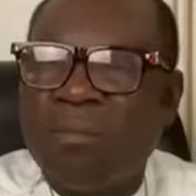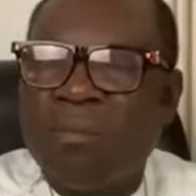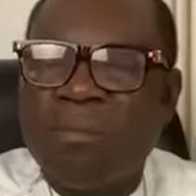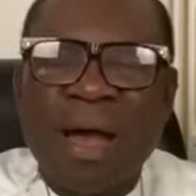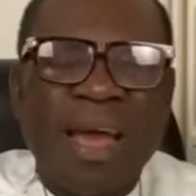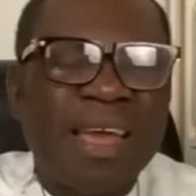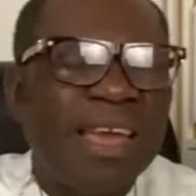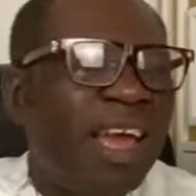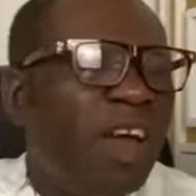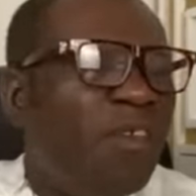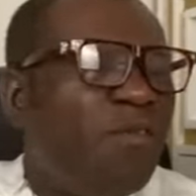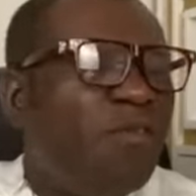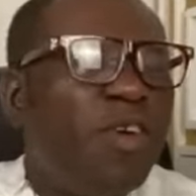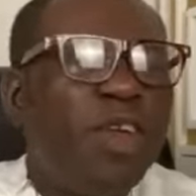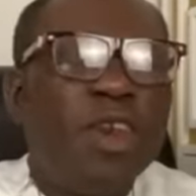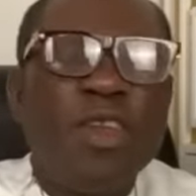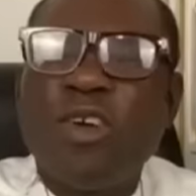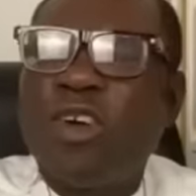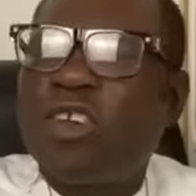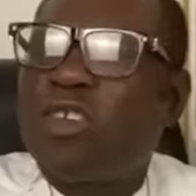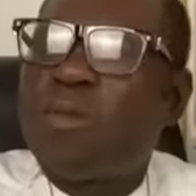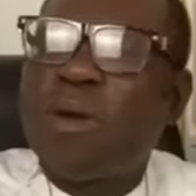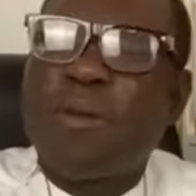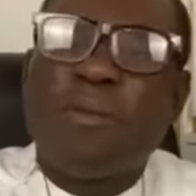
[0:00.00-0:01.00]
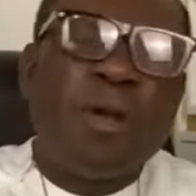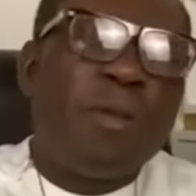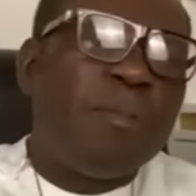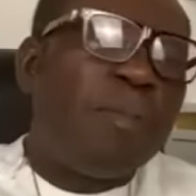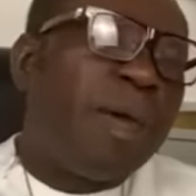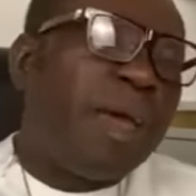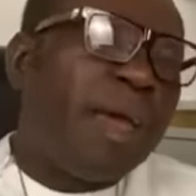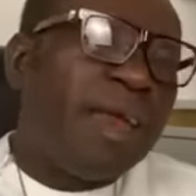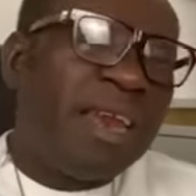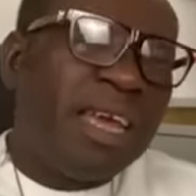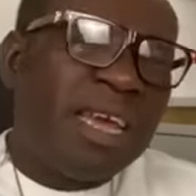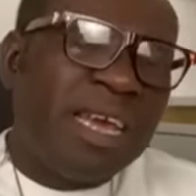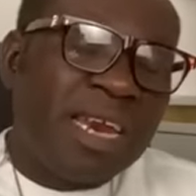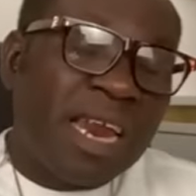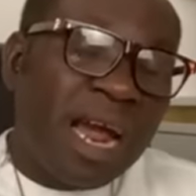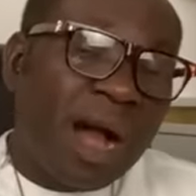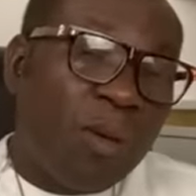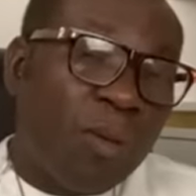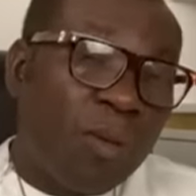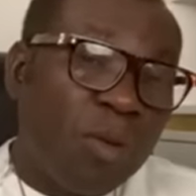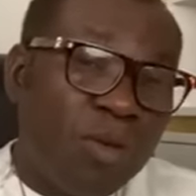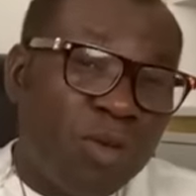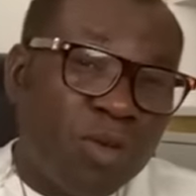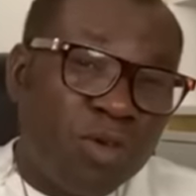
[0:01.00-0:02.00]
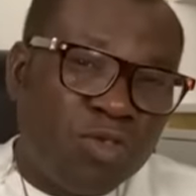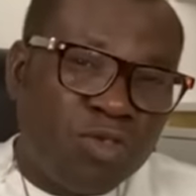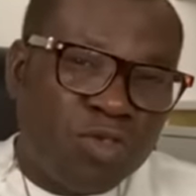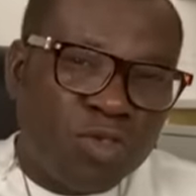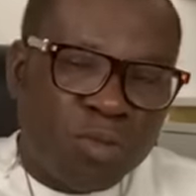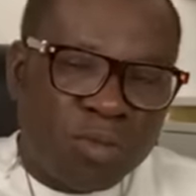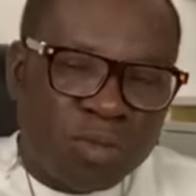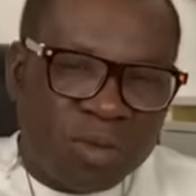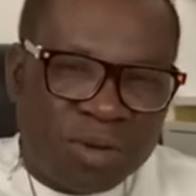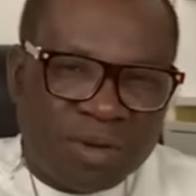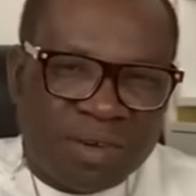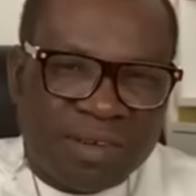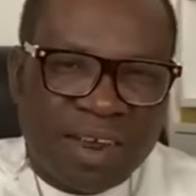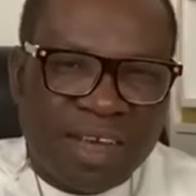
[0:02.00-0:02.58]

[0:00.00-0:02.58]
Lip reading: my year videos be in nyina wo YouTube